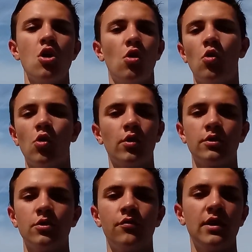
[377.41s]
or
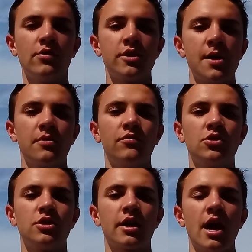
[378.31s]
your favorite type of fish
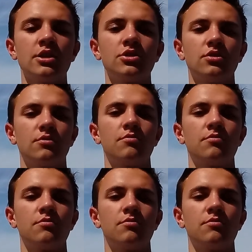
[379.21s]
to catch.